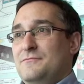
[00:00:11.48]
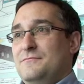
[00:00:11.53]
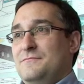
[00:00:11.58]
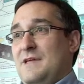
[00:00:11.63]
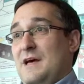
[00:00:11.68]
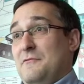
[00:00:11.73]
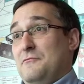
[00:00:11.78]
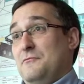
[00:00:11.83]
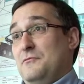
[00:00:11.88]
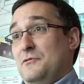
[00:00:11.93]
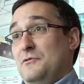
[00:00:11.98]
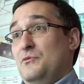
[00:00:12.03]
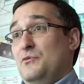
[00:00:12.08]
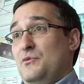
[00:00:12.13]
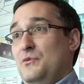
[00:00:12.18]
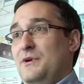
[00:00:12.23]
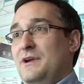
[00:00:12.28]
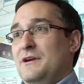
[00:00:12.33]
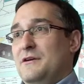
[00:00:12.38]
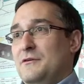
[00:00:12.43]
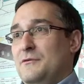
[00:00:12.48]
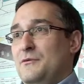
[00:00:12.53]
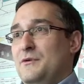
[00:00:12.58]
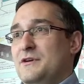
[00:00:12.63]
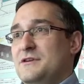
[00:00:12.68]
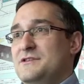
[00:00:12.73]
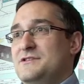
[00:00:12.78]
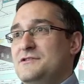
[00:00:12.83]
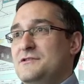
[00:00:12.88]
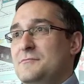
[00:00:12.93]
that we're,
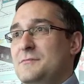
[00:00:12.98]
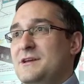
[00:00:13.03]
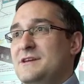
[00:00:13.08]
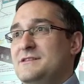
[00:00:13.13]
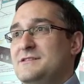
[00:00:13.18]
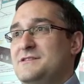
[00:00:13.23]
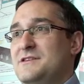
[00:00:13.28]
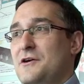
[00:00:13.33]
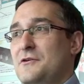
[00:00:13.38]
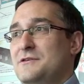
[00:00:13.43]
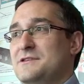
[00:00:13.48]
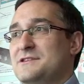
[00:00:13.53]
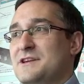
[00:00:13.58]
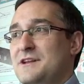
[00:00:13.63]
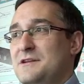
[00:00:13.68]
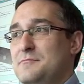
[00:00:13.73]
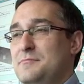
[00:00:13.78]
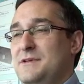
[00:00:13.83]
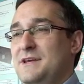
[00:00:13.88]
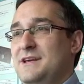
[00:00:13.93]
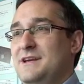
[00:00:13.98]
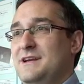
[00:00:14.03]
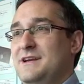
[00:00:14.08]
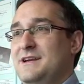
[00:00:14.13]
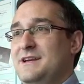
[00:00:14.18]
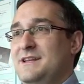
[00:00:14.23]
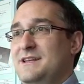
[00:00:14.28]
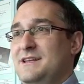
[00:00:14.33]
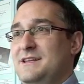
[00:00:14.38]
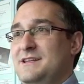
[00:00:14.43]
we're assuming, so it's going to be
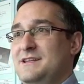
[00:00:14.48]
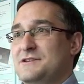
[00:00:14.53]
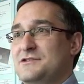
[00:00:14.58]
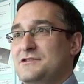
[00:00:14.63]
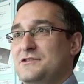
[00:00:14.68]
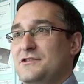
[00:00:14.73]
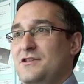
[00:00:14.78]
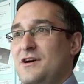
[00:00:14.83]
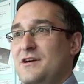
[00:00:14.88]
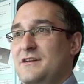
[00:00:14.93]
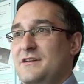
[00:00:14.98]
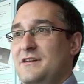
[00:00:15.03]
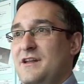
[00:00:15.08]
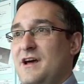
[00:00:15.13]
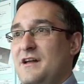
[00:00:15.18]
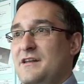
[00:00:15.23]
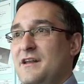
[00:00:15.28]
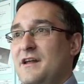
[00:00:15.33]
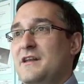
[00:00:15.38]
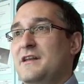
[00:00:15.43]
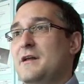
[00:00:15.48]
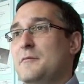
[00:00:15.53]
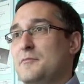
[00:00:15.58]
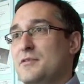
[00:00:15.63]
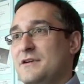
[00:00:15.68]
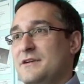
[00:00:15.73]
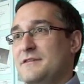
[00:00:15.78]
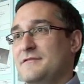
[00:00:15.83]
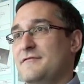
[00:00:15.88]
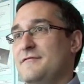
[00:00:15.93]
conditional on a, a
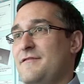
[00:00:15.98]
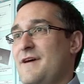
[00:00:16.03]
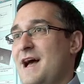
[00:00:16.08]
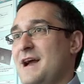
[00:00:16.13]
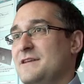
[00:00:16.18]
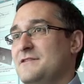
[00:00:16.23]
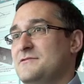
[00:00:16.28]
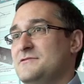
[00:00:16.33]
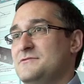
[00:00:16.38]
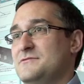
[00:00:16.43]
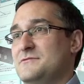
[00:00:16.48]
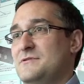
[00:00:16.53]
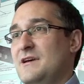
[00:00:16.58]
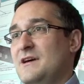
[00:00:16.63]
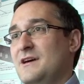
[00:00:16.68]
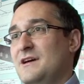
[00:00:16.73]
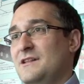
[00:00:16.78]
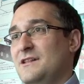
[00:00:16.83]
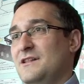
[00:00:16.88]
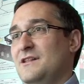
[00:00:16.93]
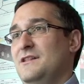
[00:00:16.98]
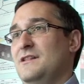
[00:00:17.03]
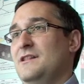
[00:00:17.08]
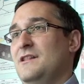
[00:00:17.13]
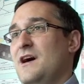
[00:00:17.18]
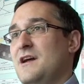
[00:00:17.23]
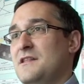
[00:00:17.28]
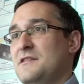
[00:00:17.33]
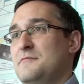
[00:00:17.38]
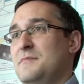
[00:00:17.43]
number of different factors. Uh, a
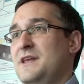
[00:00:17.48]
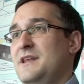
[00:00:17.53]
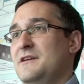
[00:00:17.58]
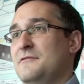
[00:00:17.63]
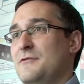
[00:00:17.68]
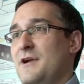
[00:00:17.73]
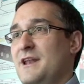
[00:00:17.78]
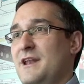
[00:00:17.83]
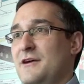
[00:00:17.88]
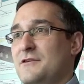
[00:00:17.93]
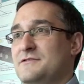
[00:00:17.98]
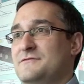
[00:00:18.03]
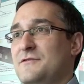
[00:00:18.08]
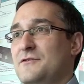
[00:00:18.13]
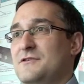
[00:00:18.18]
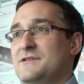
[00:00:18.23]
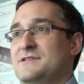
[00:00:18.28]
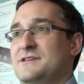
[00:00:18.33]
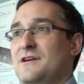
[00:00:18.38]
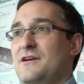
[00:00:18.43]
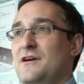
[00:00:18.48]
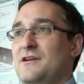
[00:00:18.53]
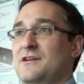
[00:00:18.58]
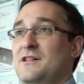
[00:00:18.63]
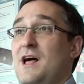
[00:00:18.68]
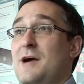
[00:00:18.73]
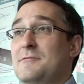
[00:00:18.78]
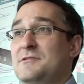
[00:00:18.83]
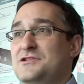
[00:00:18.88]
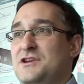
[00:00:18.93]
lot of the media right now is focusing on
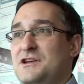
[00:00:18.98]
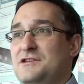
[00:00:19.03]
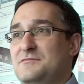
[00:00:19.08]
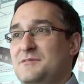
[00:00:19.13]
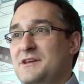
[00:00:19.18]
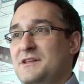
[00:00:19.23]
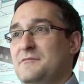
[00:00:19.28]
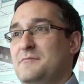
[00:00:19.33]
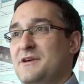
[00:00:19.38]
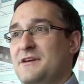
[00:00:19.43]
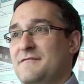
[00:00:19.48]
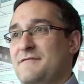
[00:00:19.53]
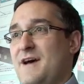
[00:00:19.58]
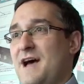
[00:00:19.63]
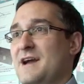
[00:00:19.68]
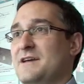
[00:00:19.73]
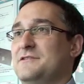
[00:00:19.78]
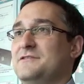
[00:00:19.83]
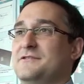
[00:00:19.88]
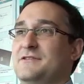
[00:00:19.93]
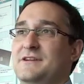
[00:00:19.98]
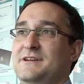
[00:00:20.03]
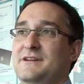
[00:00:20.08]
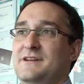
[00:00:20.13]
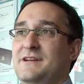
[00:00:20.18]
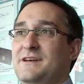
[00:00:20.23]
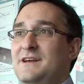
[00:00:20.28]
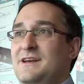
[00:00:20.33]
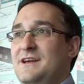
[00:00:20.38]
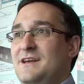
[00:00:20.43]
climate change being the big factor and
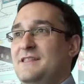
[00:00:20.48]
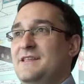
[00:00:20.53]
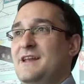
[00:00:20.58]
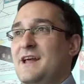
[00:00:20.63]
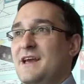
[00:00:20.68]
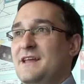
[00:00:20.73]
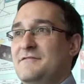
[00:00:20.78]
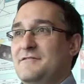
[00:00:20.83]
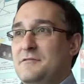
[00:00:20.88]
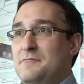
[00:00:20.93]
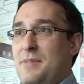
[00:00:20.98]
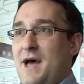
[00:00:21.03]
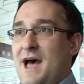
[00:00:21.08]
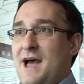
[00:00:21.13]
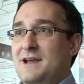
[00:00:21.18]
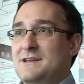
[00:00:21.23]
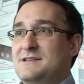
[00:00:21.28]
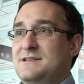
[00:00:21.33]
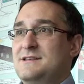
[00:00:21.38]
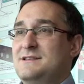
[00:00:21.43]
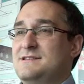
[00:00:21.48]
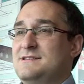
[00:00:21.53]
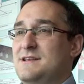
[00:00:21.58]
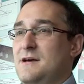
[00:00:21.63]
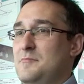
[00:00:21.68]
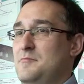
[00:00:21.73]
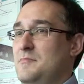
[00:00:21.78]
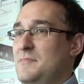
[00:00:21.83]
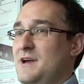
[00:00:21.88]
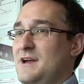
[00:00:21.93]
the negative impact.
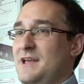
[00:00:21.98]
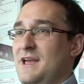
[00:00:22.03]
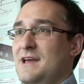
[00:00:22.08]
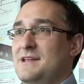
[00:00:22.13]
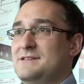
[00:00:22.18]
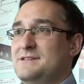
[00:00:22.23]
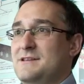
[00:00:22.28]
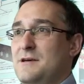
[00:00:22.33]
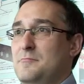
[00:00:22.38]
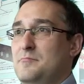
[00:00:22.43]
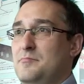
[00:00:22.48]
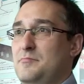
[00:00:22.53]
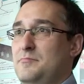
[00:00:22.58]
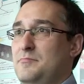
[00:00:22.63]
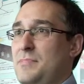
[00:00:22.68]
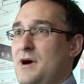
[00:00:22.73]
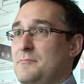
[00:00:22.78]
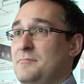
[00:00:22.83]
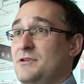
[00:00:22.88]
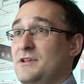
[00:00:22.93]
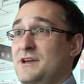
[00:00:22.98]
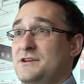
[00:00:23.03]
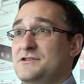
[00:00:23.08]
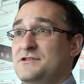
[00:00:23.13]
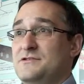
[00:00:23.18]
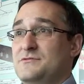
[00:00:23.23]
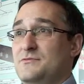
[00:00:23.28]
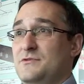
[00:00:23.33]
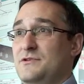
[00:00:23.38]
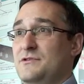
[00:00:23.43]
Some, again, some
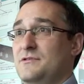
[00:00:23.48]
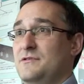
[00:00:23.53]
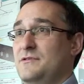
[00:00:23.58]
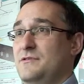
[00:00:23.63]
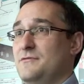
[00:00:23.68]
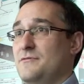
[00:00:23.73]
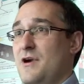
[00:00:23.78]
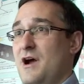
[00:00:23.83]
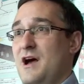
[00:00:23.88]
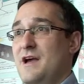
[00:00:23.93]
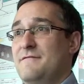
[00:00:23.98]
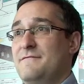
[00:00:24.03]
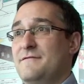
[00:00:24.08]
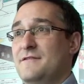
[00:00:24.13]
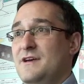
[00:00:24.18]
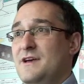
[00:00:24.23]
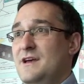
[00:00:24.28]
populations will thrive